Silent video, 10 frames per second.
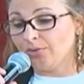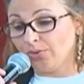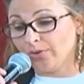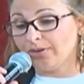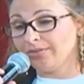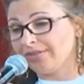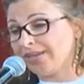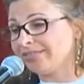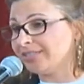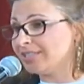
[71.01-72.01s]
or,
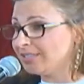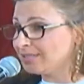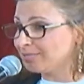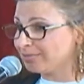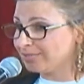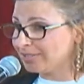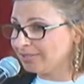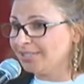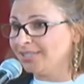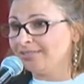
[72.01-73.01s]
thankfully, disprove it.
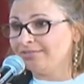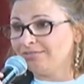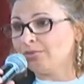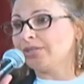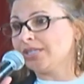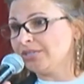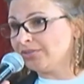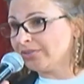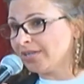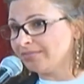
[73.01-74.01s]
No one can
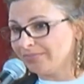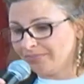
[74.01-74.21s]
do that.